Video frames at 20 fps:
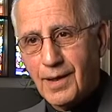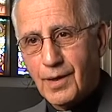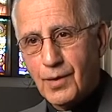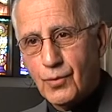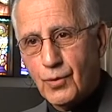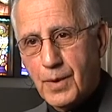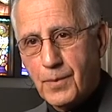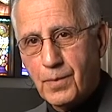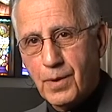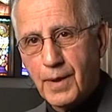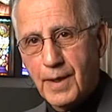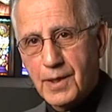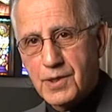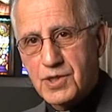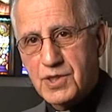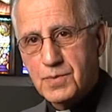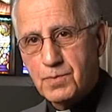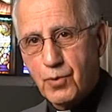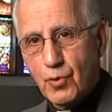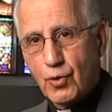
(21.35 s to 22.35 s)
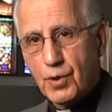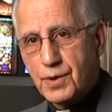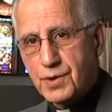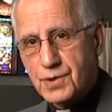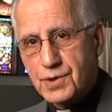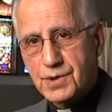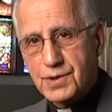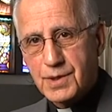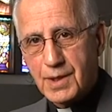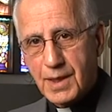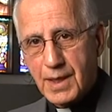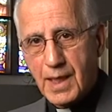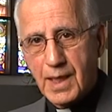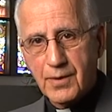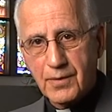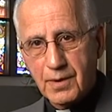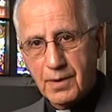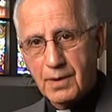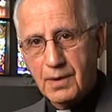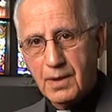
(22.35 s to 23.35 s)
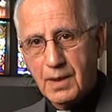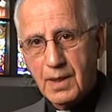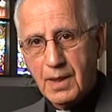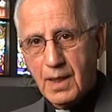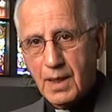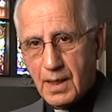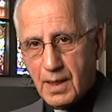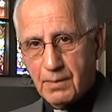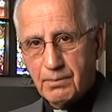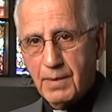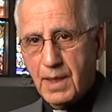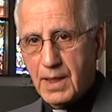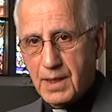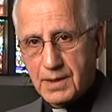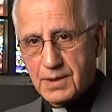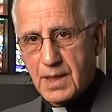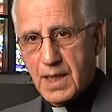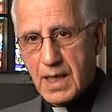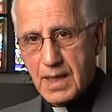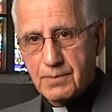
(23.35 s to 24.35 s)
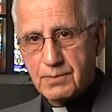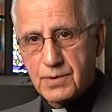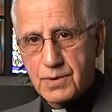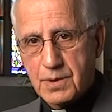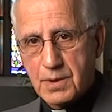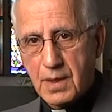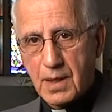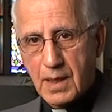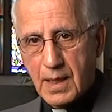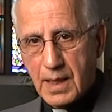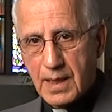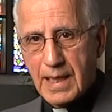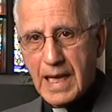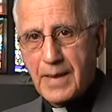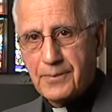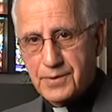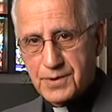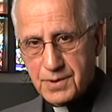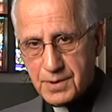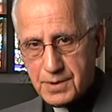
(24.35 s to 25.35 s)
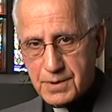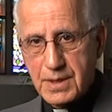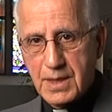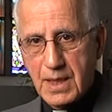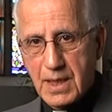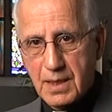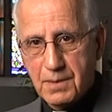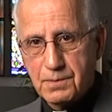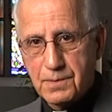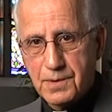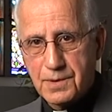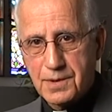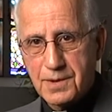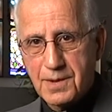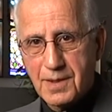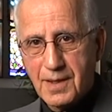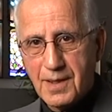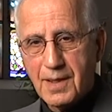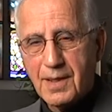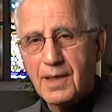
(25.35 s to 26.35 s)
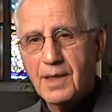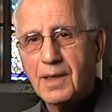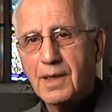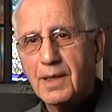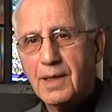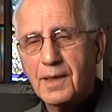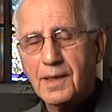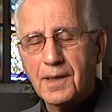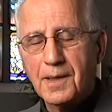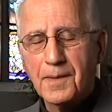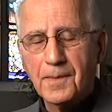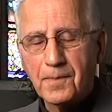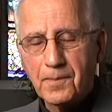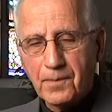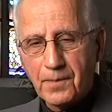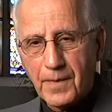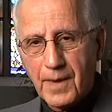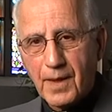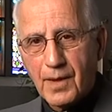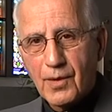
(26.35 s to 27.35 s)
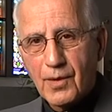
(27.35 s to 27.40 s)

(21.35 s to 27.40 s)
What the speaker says: We played sports together, many times on opposite teams. So